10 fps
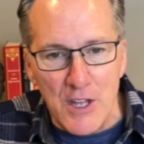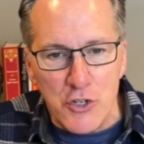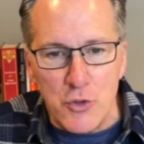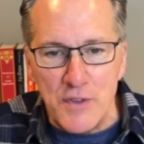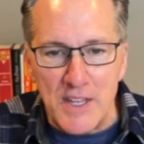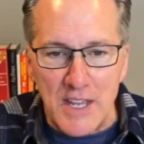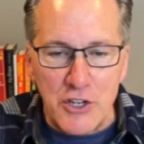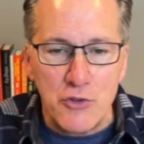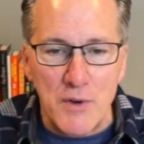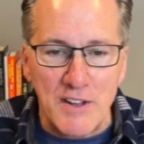to the
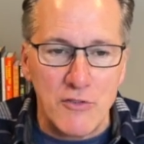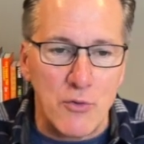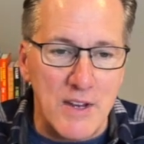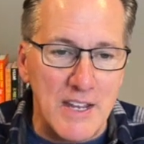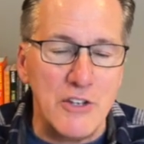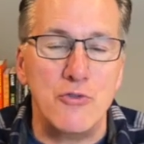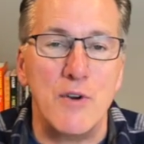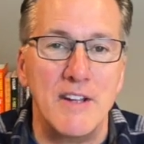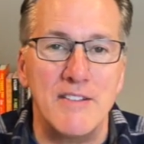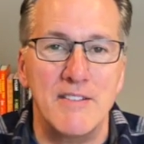interest or
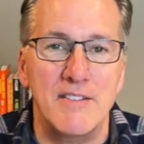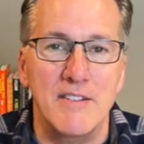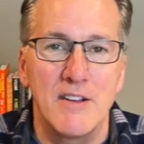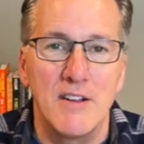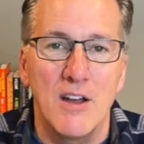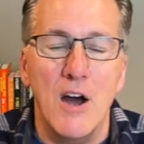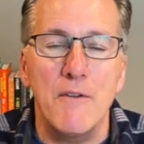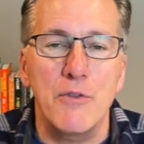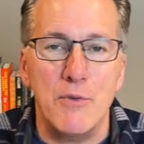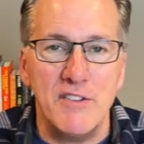interests
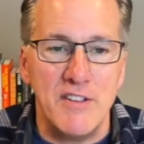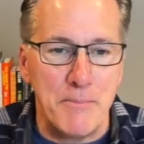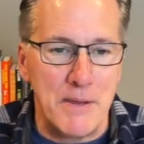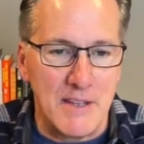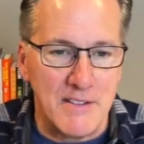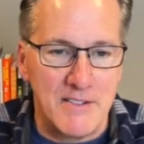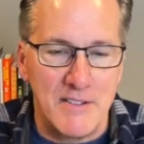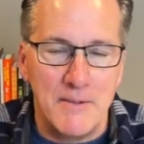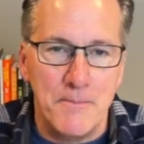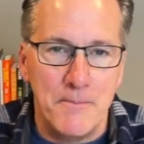of the recipients.
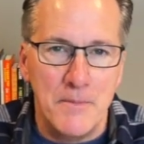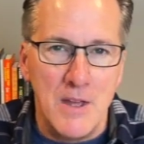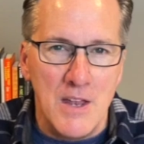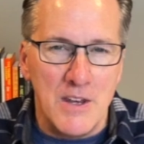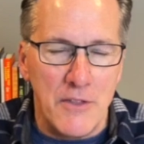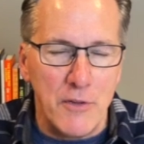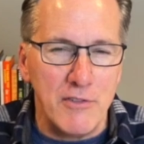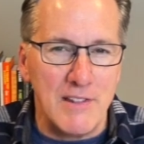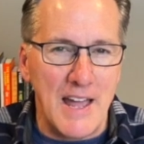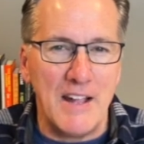Now, those
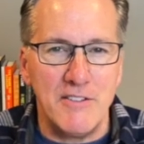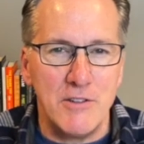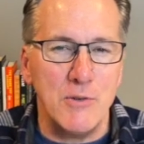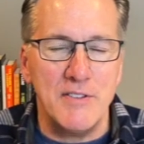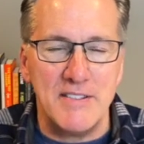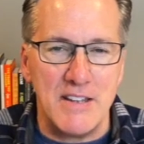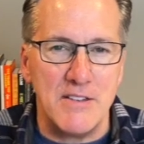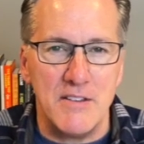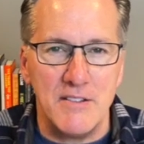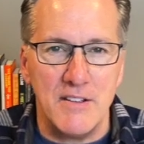last two
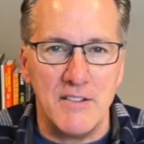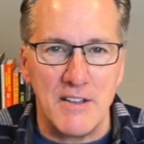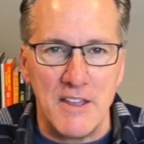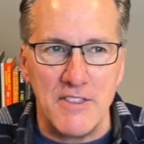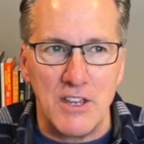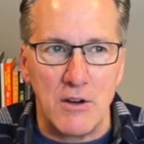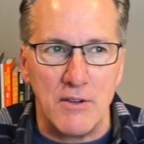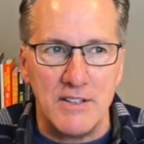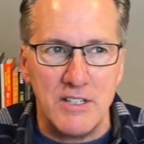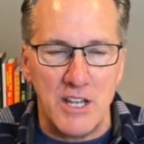sentences, I think, are
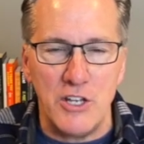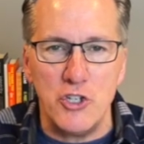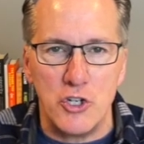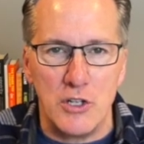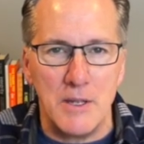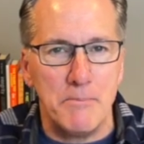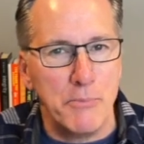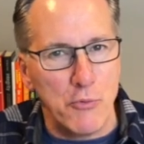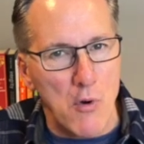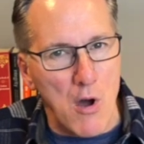intentionally
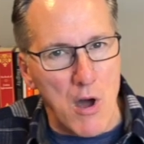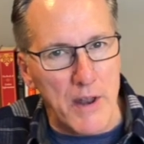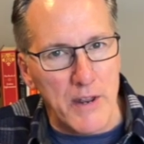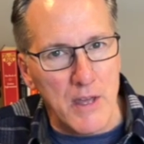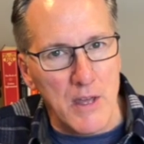broad.